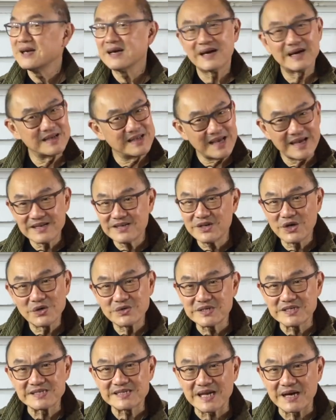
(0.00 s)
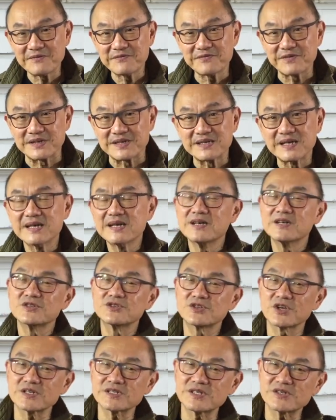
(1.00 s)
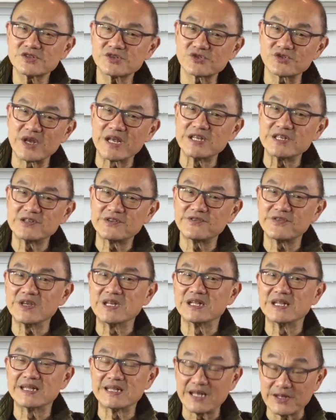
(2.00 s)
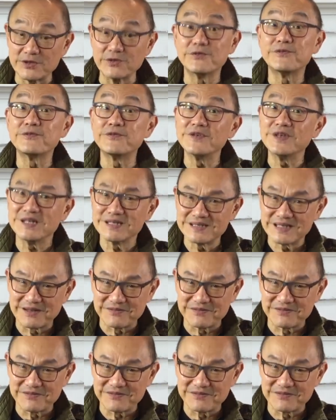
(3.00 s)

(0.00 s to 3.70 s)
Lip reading: Again, no discomfort, just a strange feeling that you feel